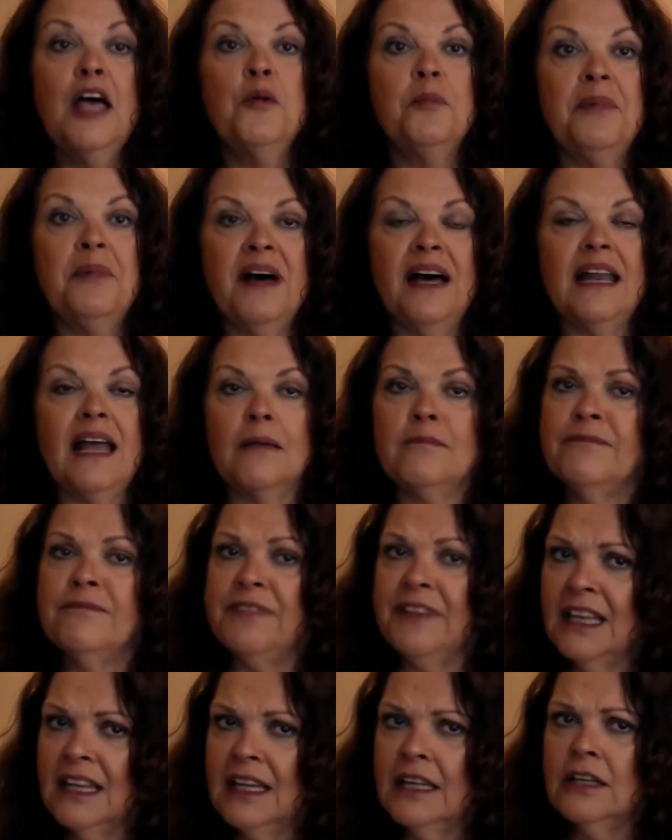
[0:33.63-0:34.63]
But I'm
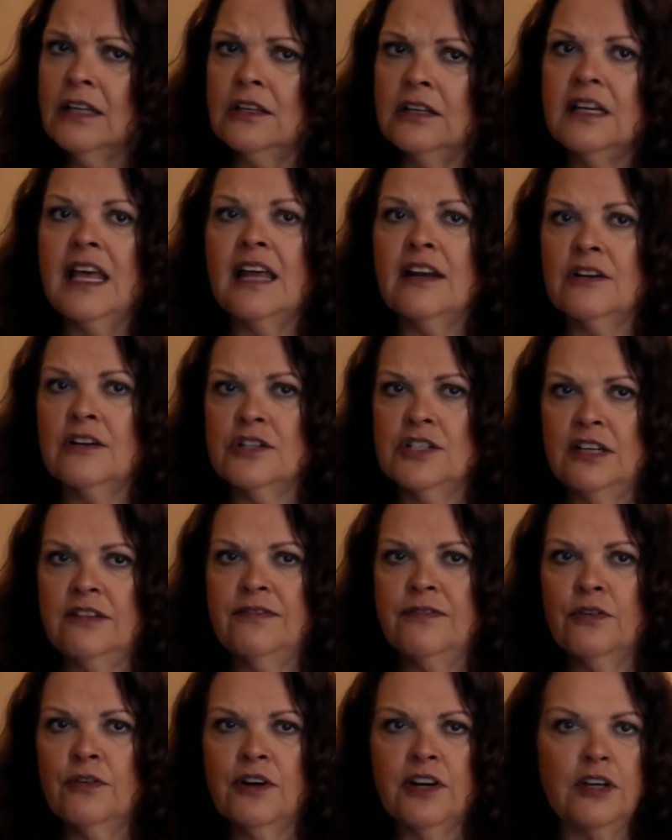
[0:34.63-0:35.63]
feeling good energy
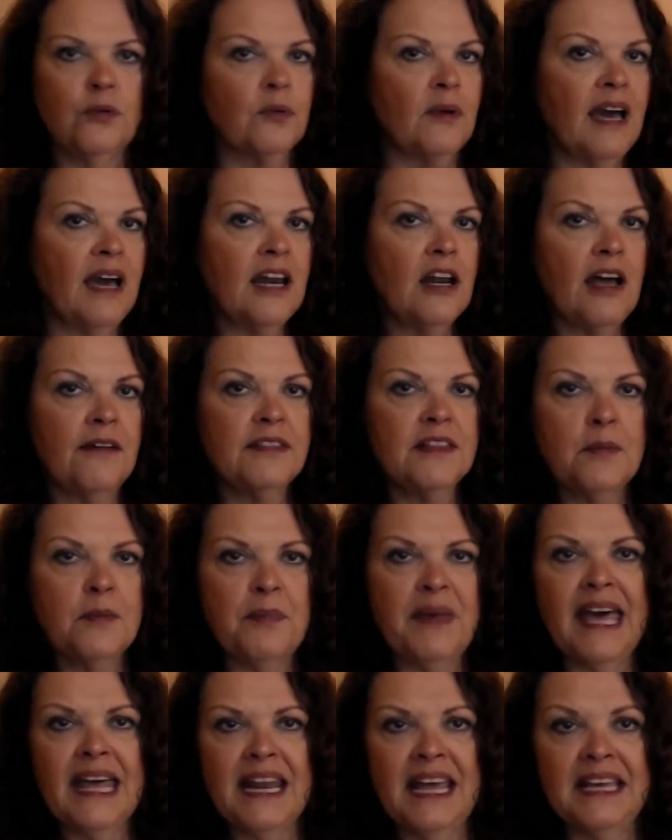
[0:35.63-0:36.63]
for you. Right off the
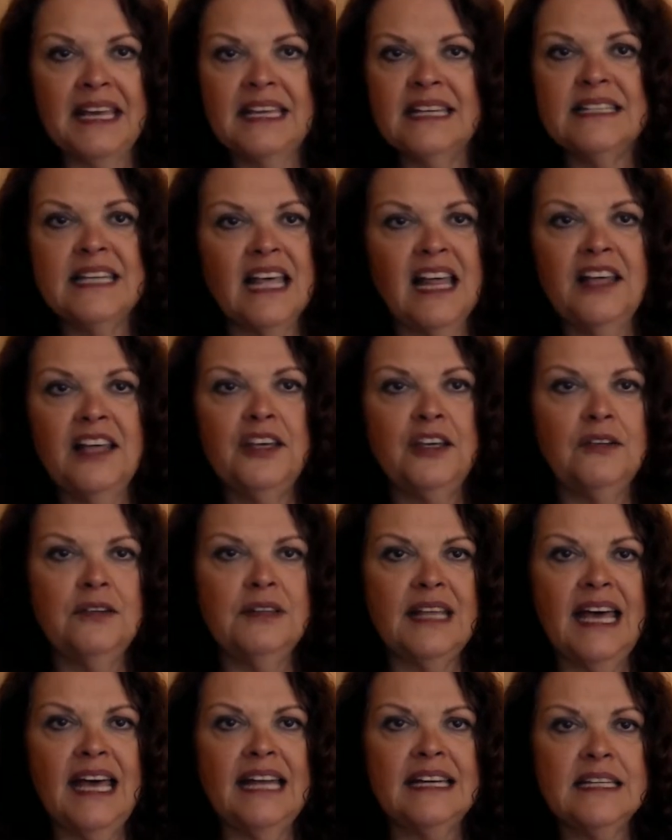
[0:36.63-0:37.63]
bat, I can tell you
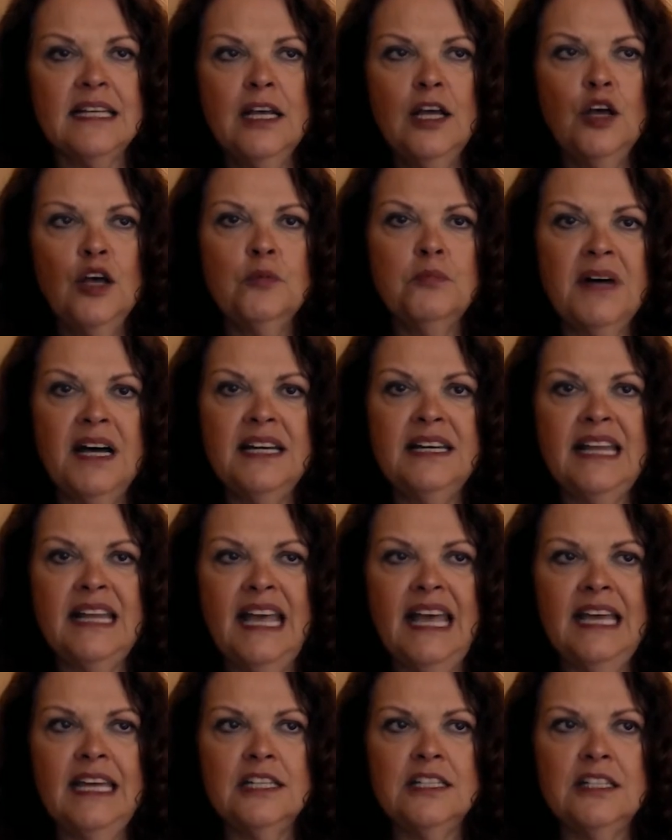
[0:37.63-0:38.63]
that
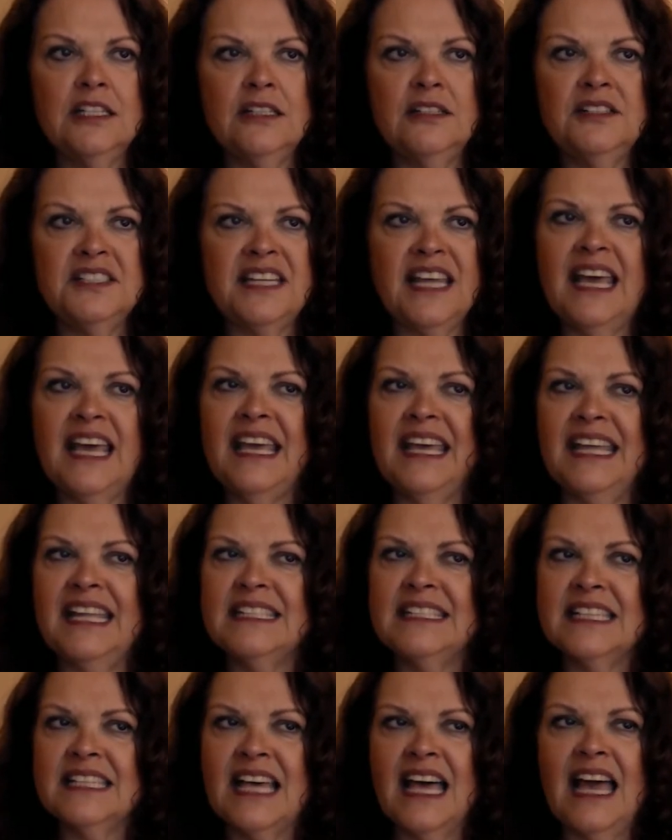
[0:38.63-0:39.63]
Monday and Tuesday,
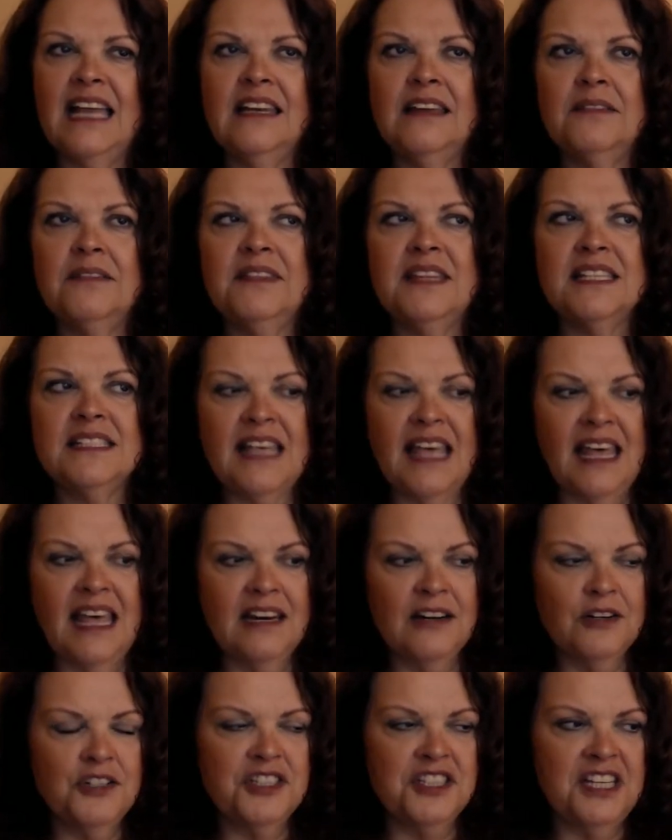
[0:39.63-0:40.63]
it's kind of this
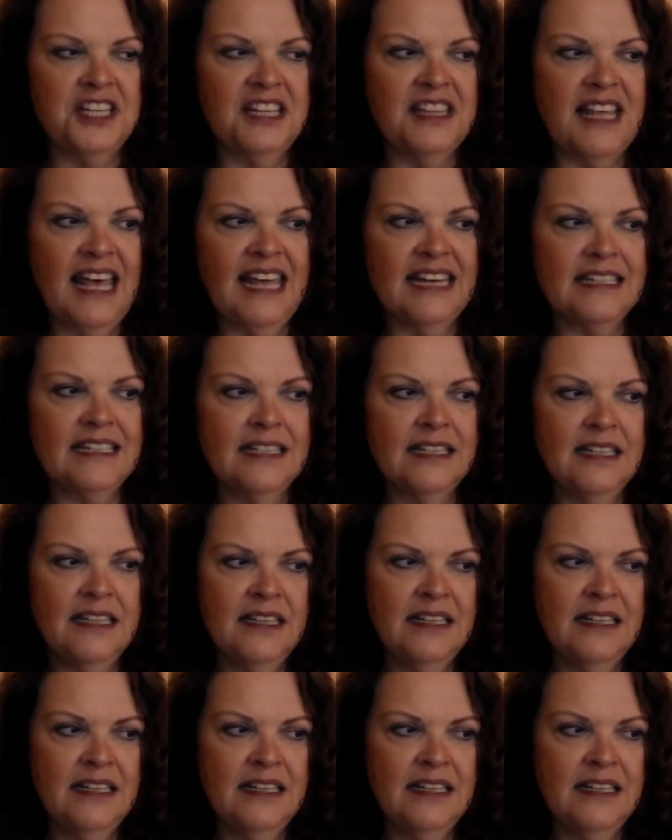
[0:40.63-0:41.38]
energy that,